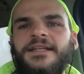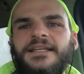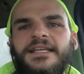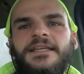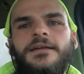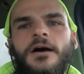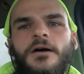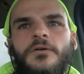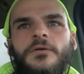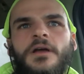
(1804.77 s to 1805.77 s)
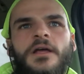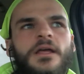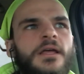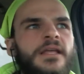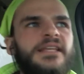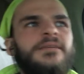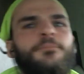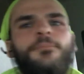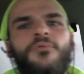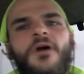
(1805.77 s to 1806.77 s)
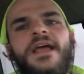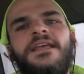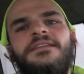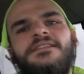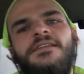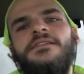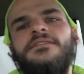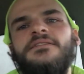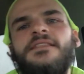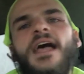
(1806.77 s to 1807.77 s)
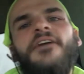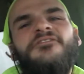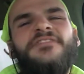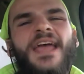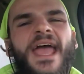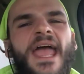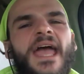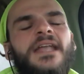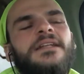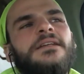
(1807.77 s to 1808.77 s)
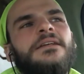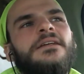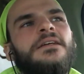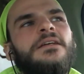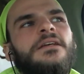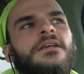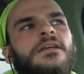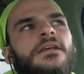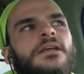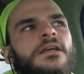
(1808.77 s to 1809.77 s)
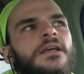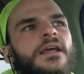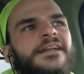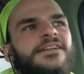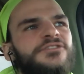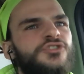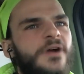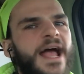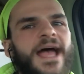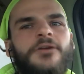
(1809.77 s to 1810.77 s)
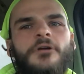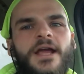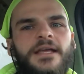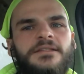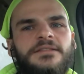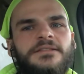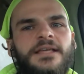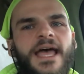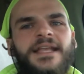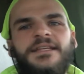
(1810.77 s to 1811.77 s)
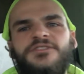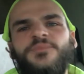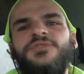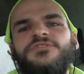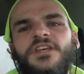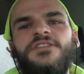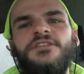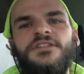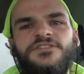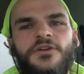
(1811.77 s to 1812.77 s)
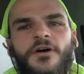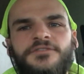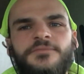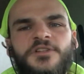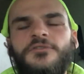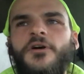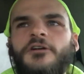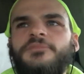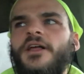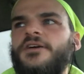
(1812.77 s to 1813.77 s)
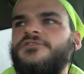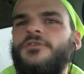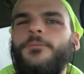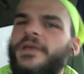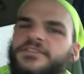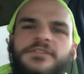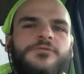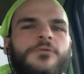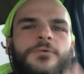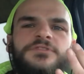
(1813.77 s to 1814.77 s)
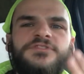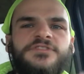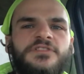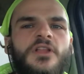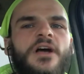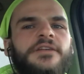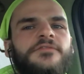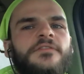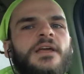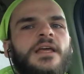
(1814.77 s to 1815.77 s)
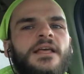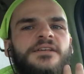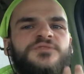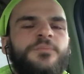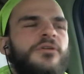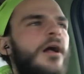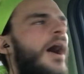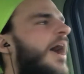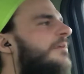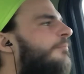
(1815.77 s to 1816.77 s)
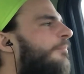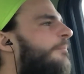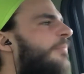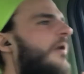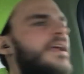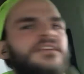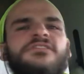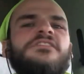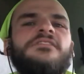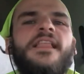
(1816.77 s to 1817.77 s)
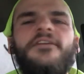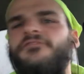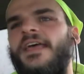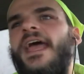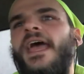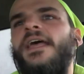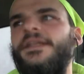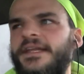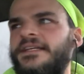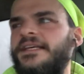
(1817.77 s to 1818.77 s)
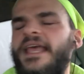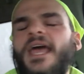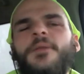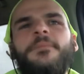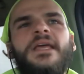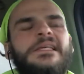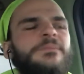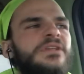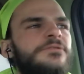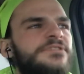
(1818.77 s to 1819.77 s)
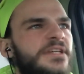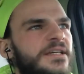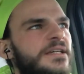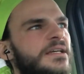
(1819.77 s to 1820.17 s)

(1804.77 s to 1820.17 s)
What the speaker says: and ego, he breaks his left hand in a drag race, and he's a musician, he's an awesome guitar player, so it basically ruins his life. His pride breaks his left hand, and he can't make music,